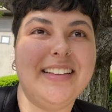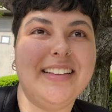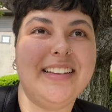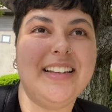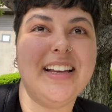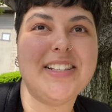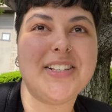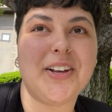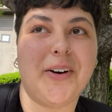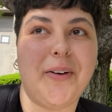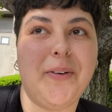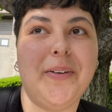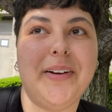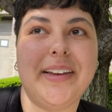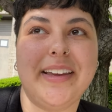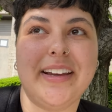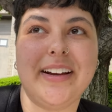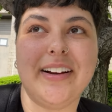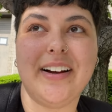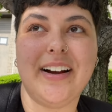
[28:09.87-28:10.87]
This whole
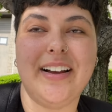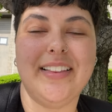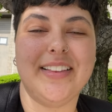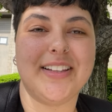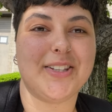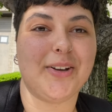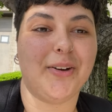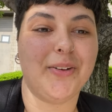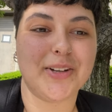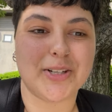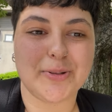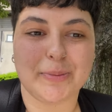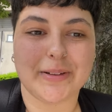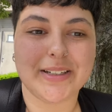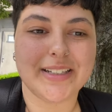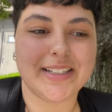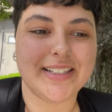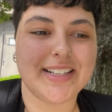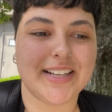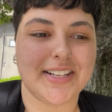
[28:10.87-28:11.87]
year and this whole
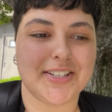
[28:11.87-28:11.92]
experience